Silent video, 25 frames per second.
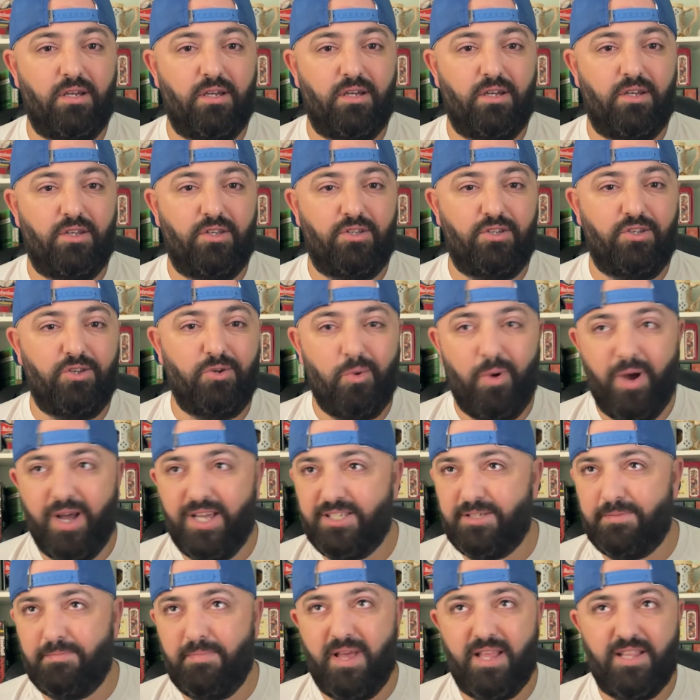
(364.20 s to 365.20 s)

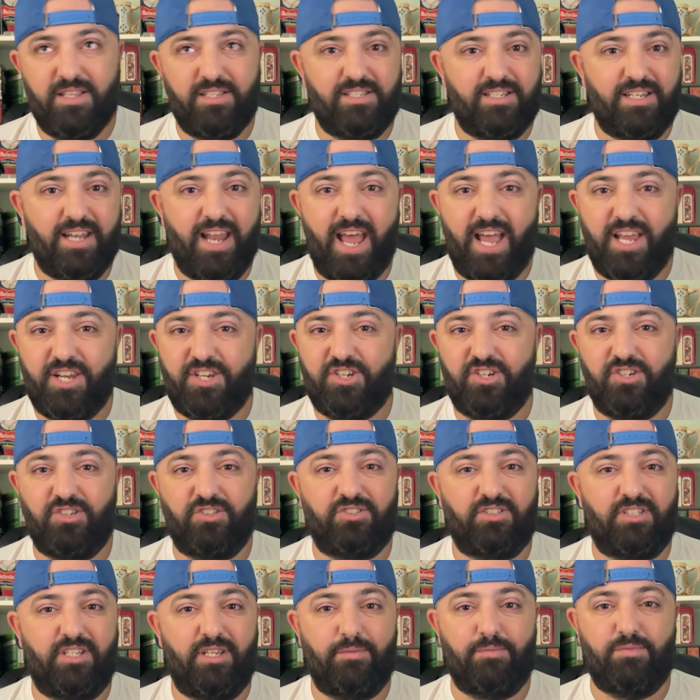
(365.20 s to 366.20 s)
U.S. men's national
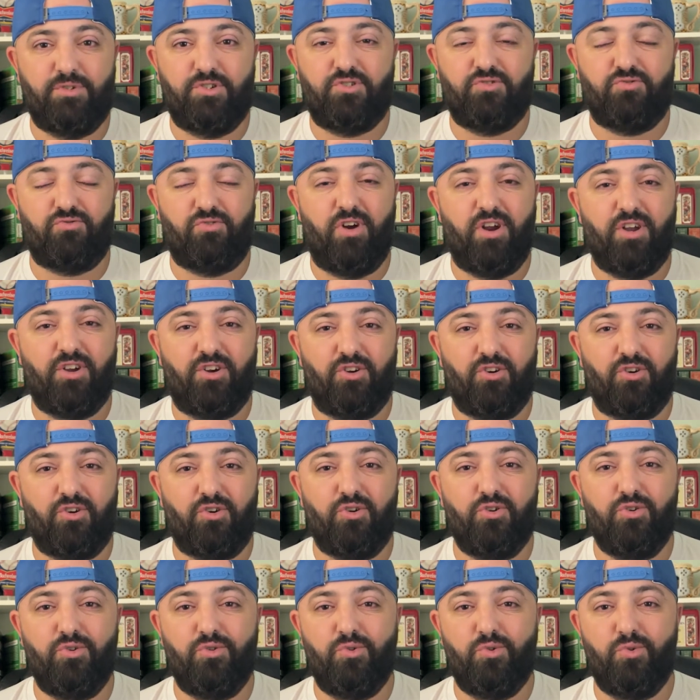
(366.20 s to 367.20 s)
team striker
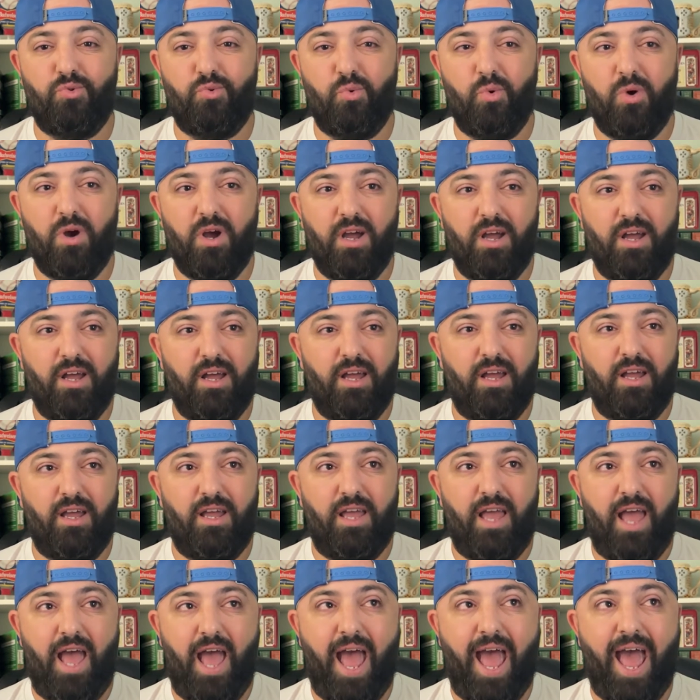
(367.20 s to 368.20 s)
who
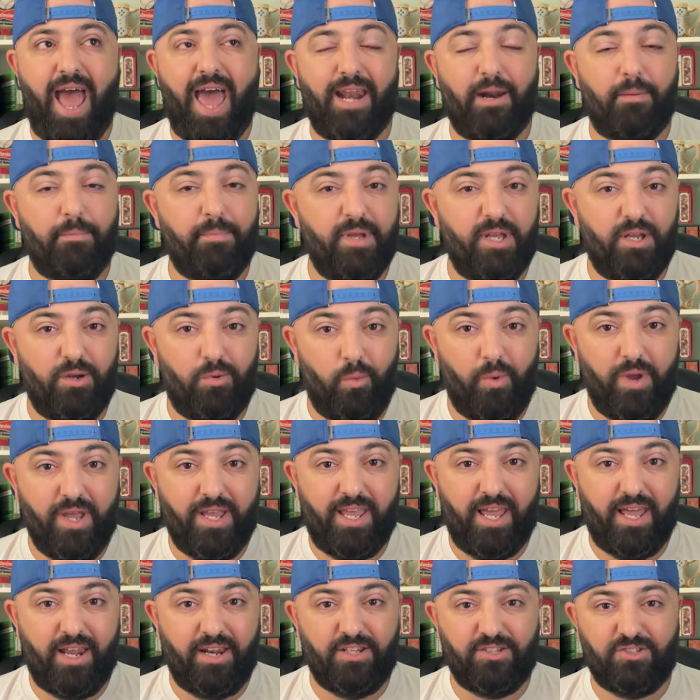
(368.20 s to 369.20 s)
had a big
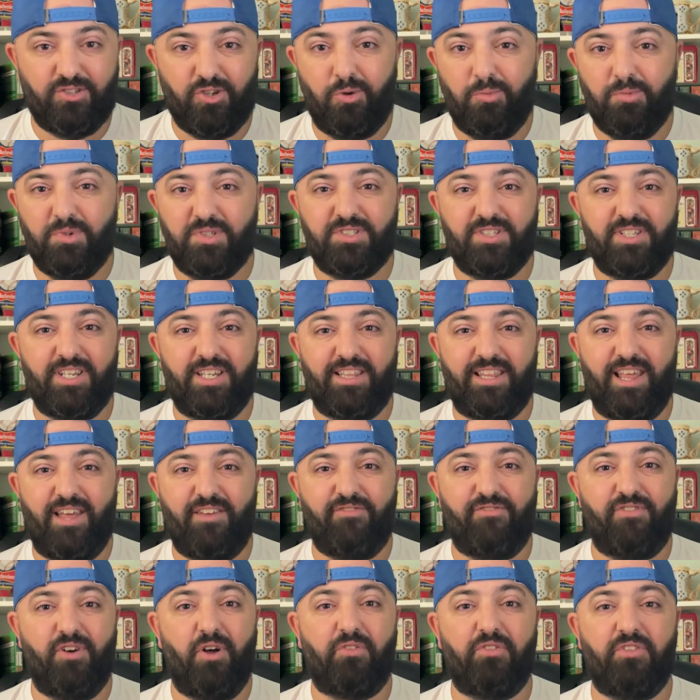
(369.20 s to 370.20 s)
weekend. It's almost like they
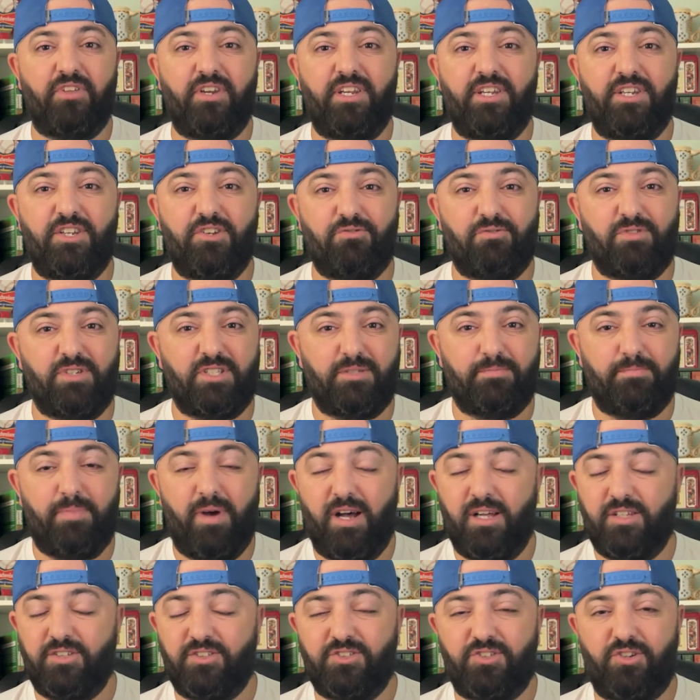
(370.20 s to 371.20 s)
felt the need to
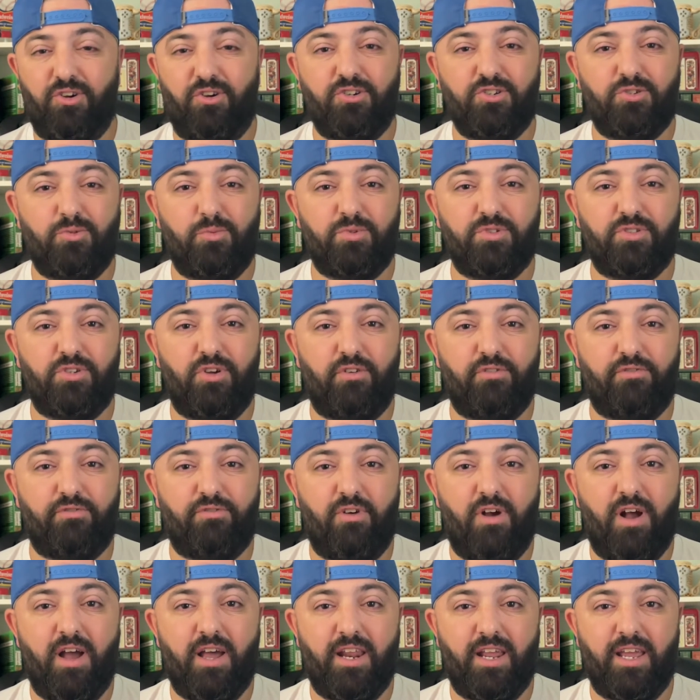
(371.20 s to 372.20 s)
respond. Sargent was on
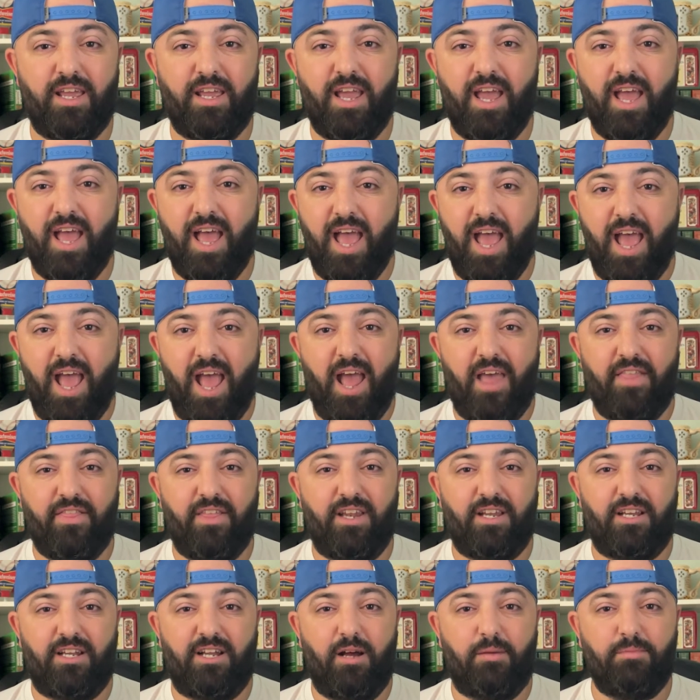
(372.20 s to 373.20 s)
Friday, and
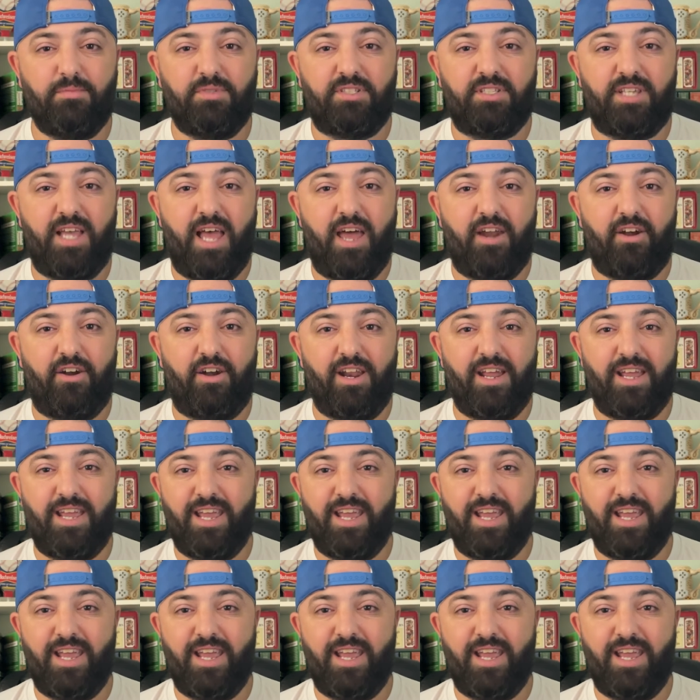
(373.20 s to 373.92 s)
then come Saturday,